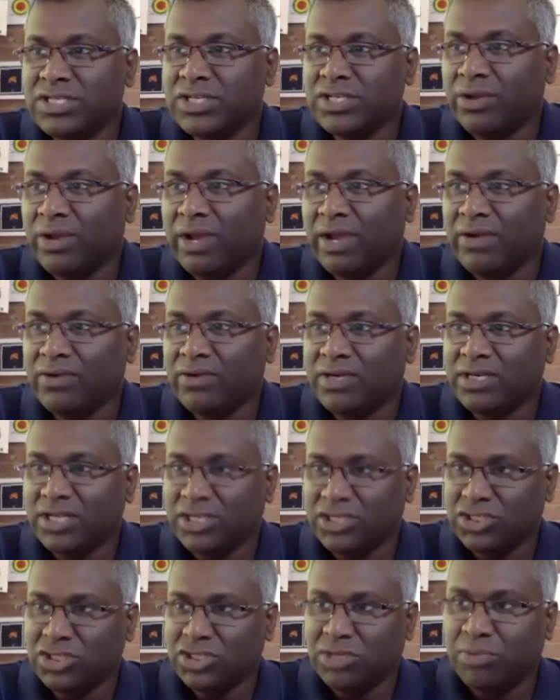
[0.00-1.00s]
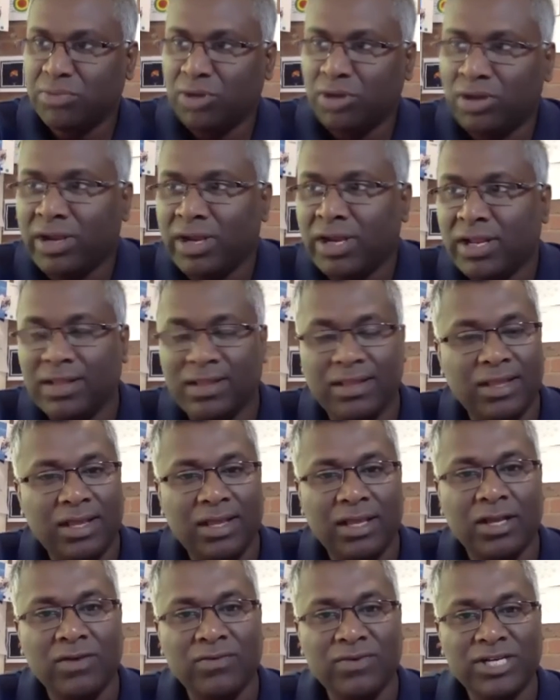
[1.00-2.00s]
you have touched upon the
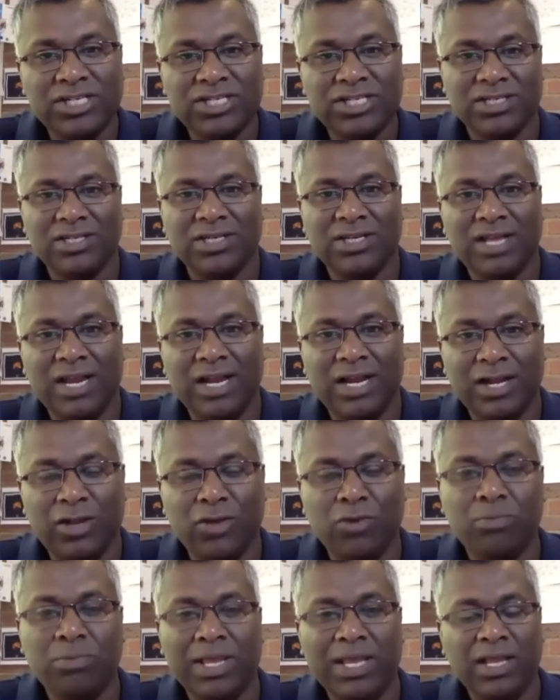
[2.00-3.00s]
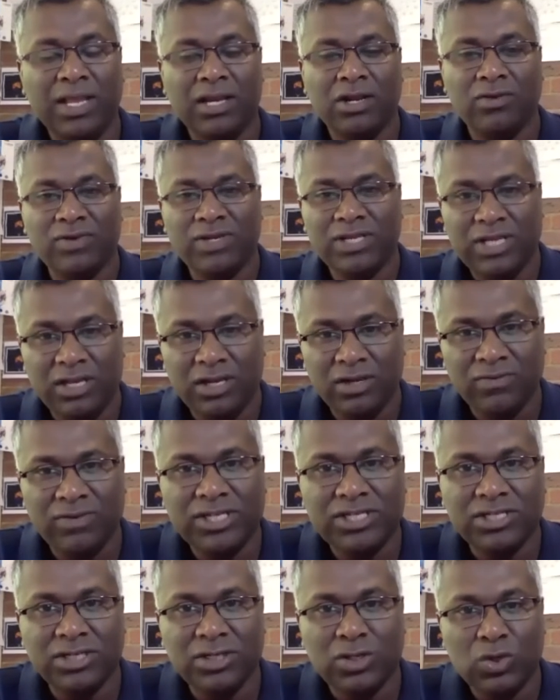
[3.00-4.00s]
innovation, and you being an
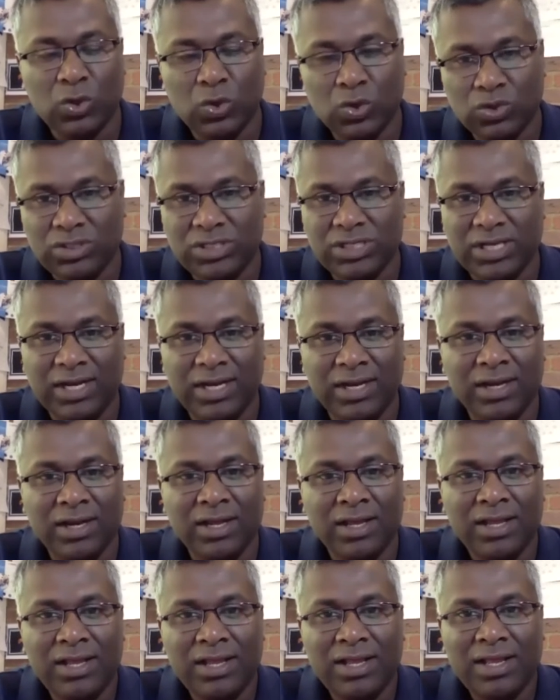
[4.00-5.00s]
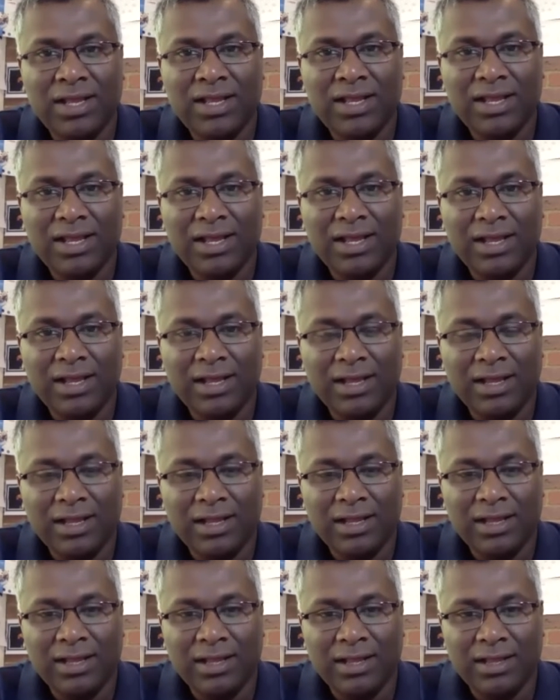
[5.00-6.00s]
innovation coach, and
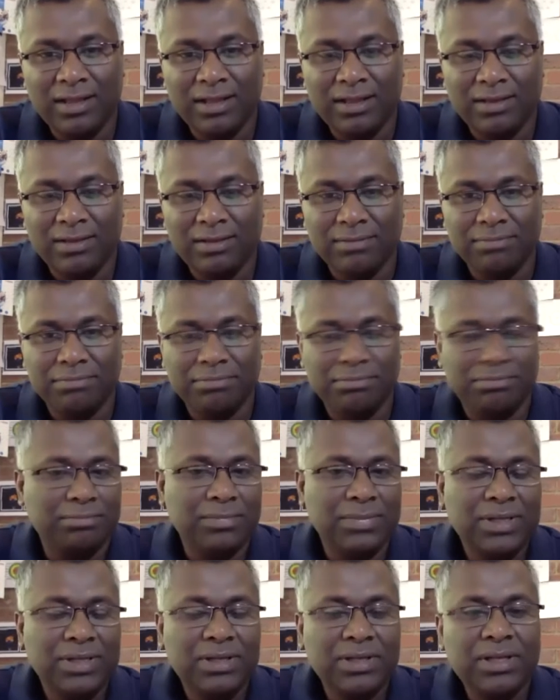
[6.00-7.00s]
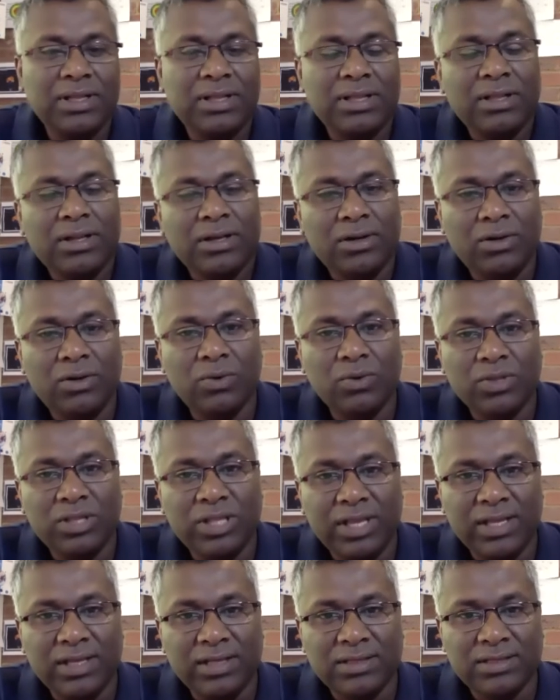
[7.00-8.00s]
uh, do
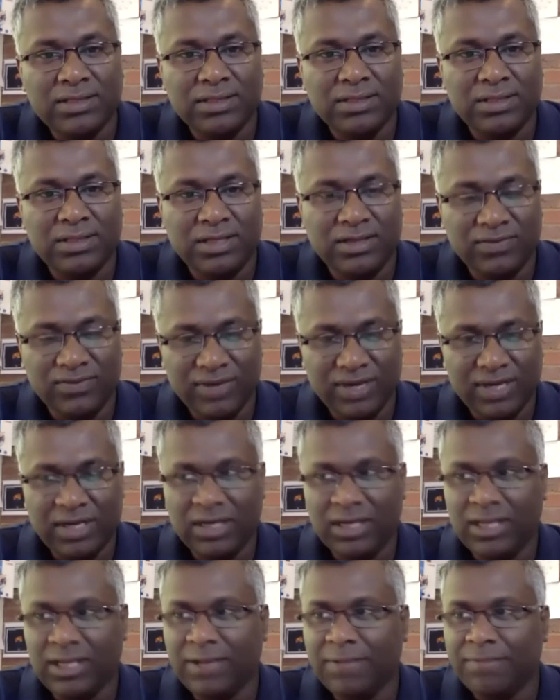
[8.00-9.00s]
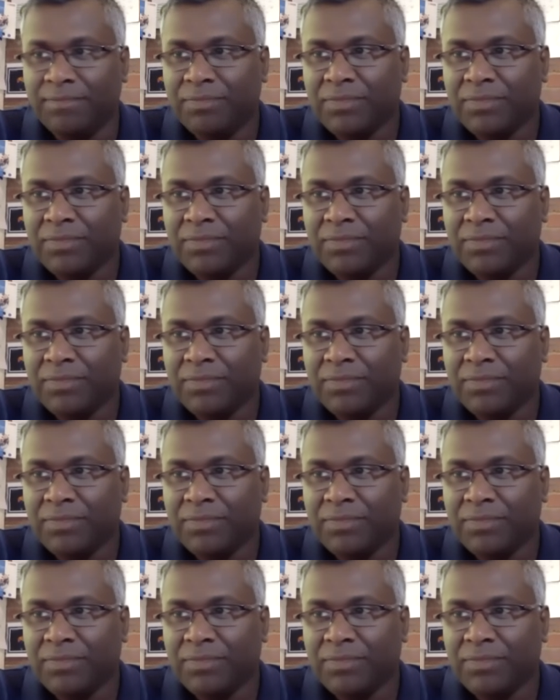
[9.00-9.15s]
things differently,